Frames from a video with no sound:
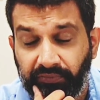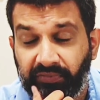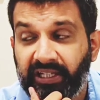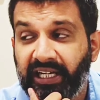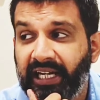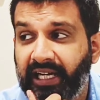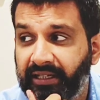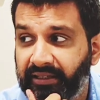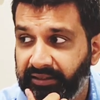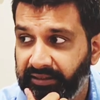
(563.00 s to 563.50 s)

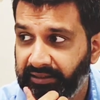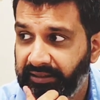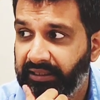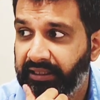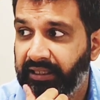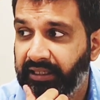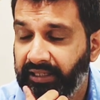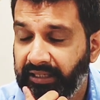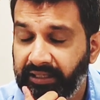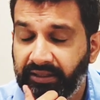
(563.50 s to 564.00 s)
That
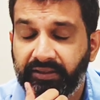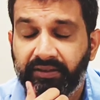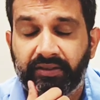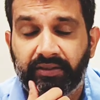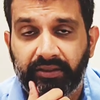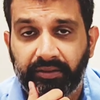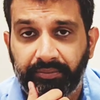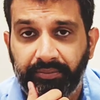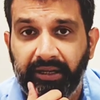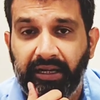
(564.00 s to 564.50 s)

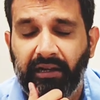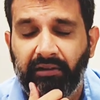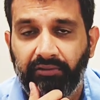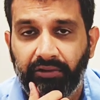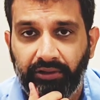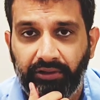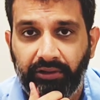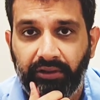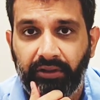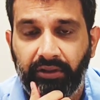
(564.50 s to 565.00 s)
is the
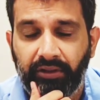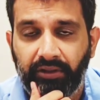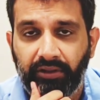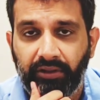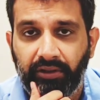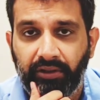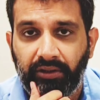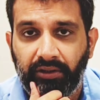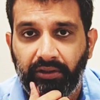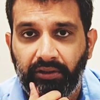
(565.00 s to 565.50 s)
power
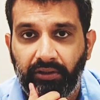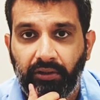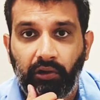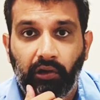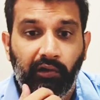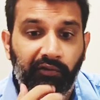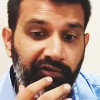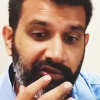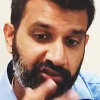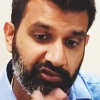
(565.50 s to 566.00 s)

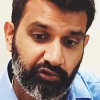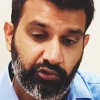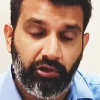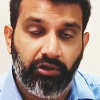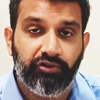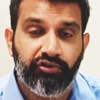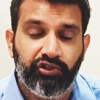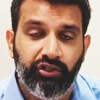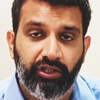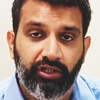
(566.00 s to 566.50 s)
of
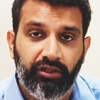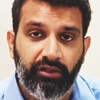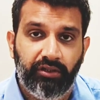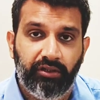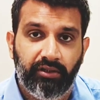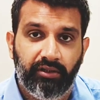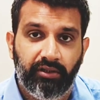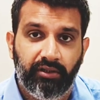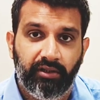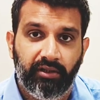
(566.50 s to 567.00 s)
astrology
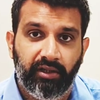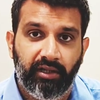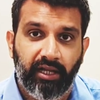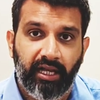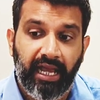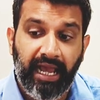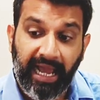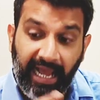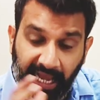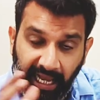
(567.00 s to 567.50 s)

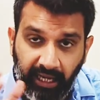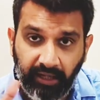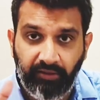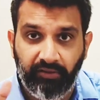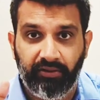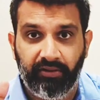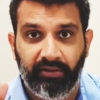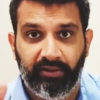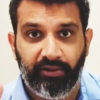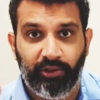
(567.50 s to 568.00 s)

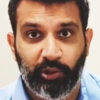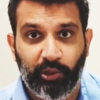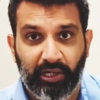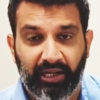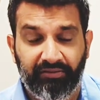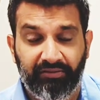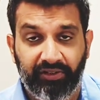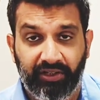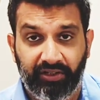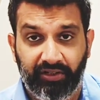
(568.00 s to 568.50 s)
and your
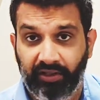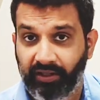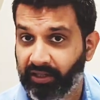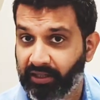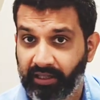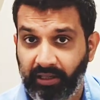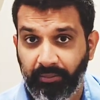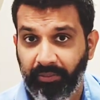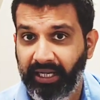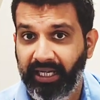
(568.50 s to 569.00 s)
effort
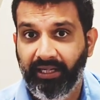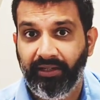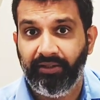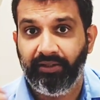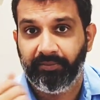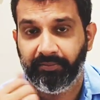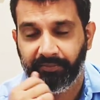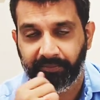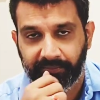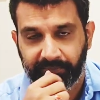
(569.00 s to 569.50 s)
combined.